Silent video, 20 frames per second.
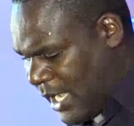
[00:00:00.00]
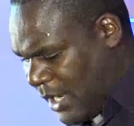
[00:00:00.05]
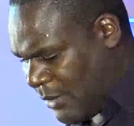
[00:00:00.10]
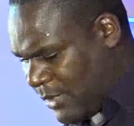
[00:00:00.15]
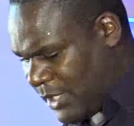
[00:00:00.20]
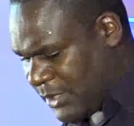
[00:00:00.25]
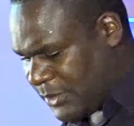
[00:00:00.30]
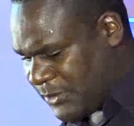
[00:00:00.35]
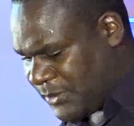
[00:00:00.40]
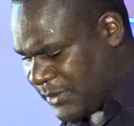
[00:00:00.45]
I
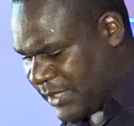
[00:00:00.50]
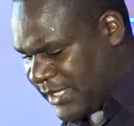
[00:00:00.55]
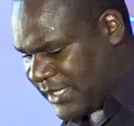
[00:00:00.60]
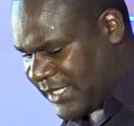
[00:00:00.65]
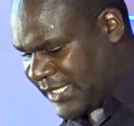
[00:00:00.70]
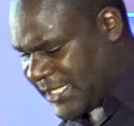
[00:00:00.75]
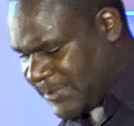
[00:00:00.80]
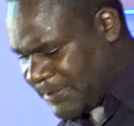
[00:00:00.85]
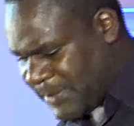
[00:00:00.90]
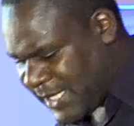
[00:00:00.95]
want to
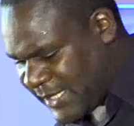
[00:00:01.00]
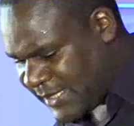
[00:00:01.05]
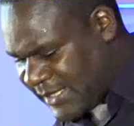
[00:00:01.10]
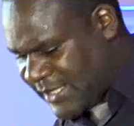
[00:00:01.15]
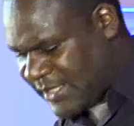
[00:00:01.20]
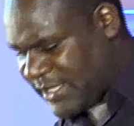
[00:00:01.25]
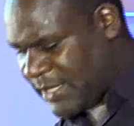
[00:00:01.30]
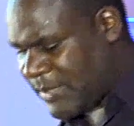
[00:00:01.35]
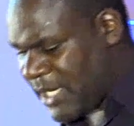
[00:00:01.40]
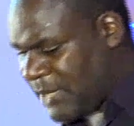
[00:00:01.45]
read this
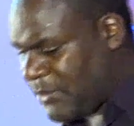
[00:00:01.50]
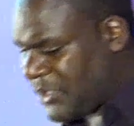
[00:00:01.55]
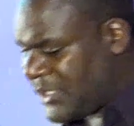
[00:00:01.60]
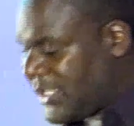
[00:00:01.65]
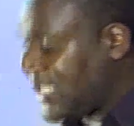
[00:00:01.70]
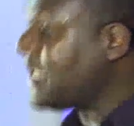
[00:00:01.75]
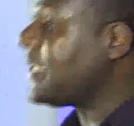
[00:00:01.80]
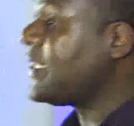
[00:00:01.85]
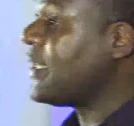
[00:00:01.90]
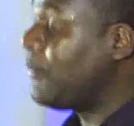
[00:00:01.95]
passage. The Bible
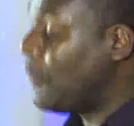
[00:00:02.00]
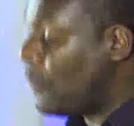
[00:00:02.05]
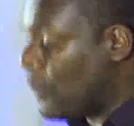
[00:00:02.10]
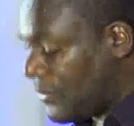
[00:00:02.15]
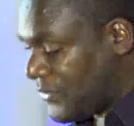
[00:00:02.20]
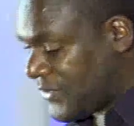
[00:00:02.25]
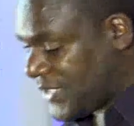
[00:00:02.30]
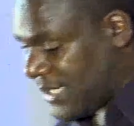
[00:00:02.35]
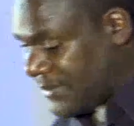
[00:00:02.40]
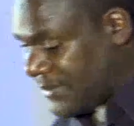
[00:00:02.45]
says in the book of